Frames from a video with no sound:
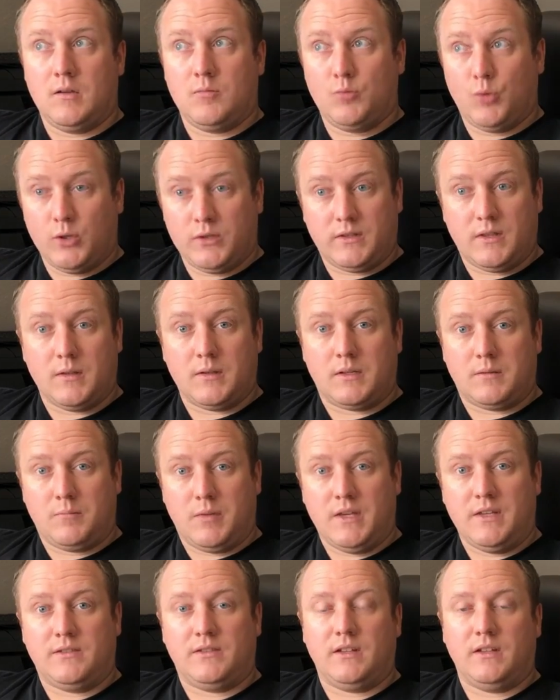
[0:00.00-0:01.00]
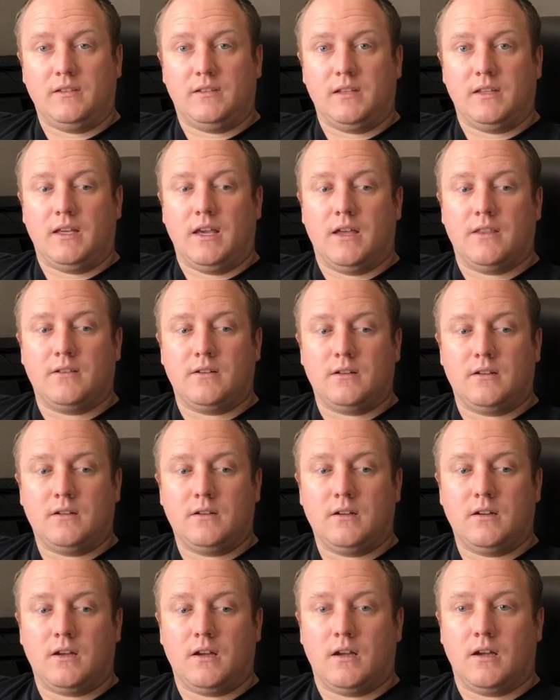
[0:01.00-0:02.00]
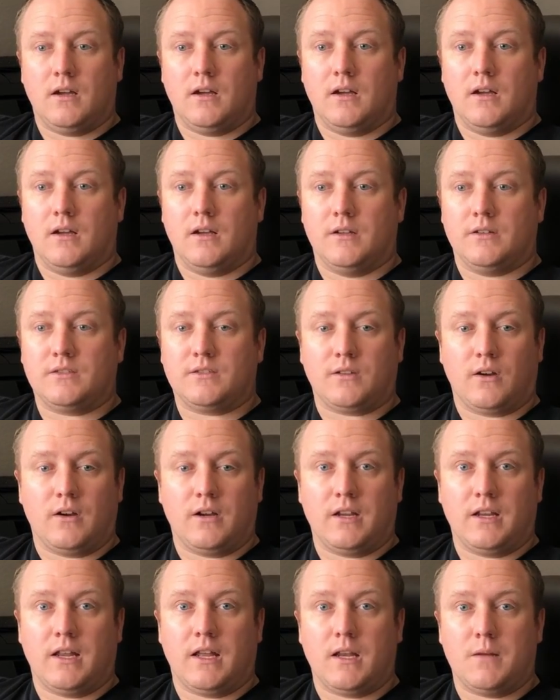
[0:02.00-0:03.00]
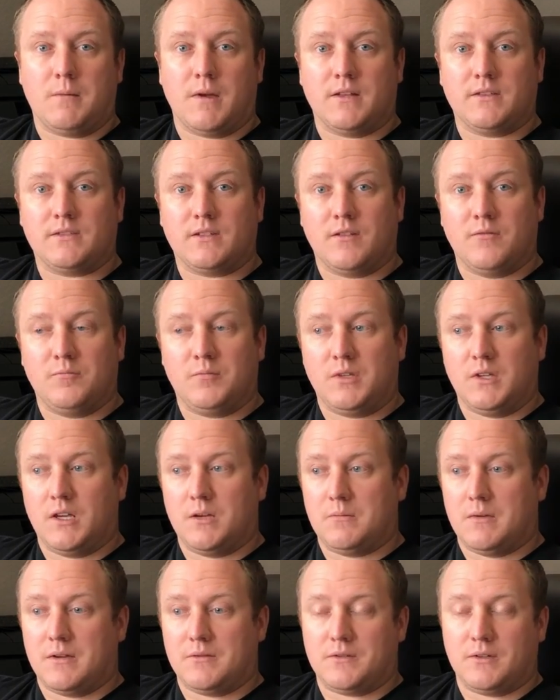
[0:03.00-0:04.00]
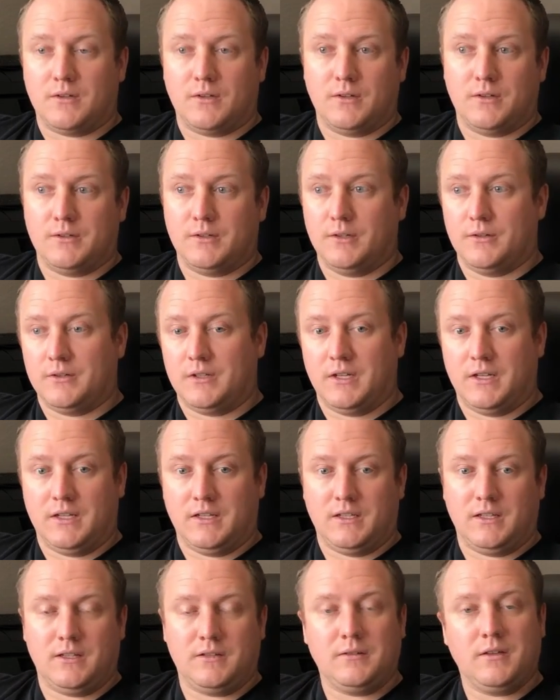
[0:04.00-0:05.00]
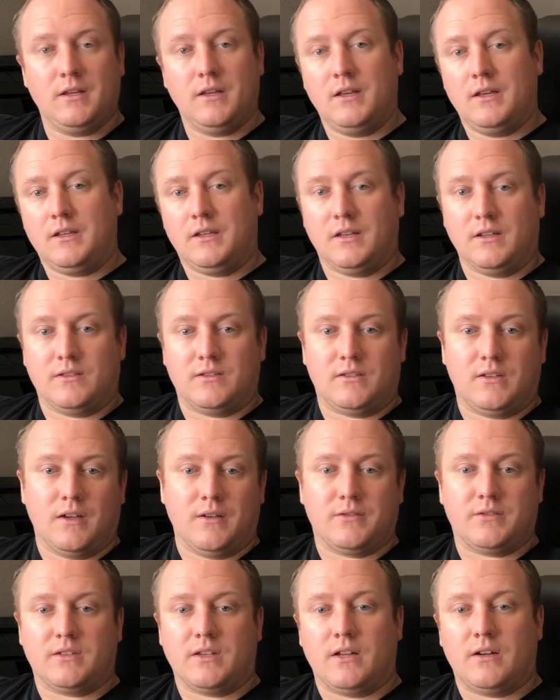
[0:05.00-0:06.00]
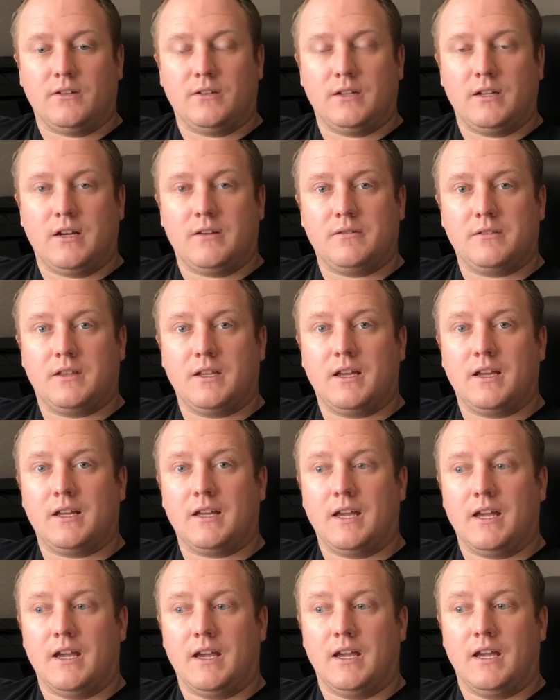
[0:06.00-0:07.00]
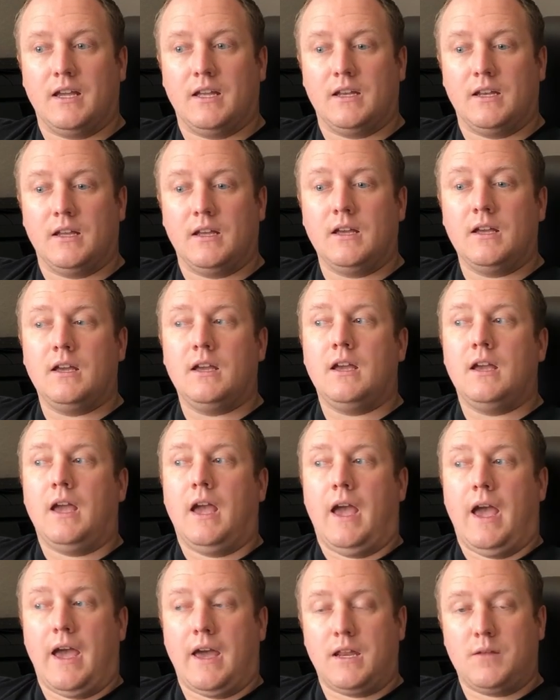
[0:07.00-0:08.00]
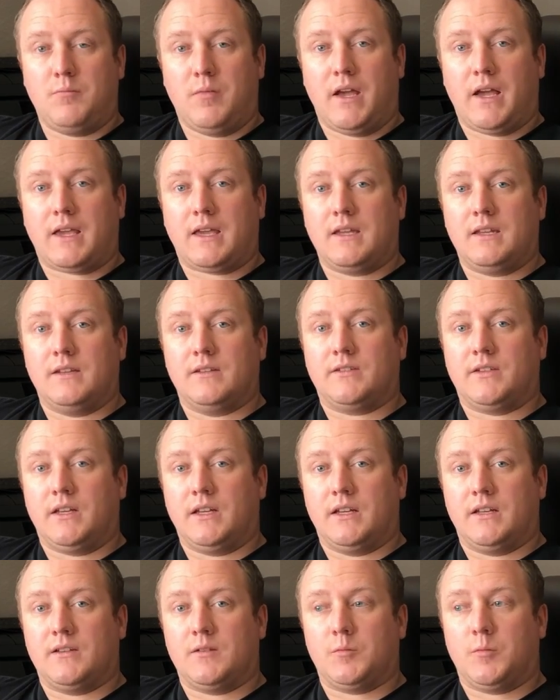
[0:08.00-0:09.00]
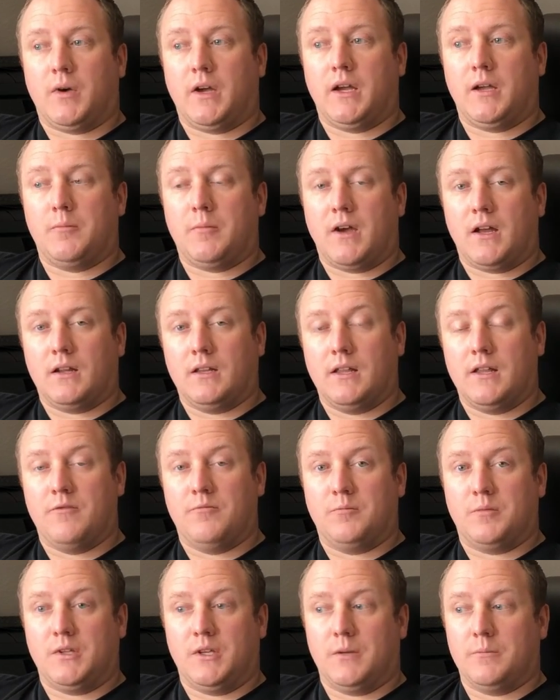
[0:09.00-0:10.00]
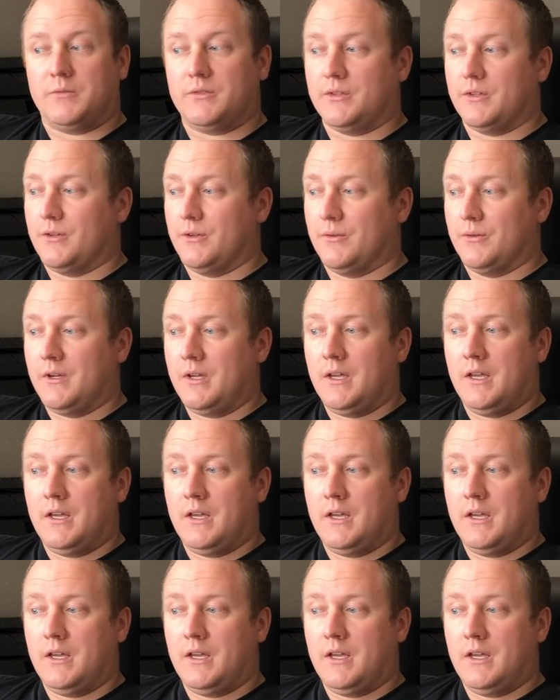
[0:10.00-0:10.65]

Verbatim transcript: put the PC together uh, starting at about 7 p.m. after you know getting kids stuff settled and everything and had it back in his hands by about 11 p.m. So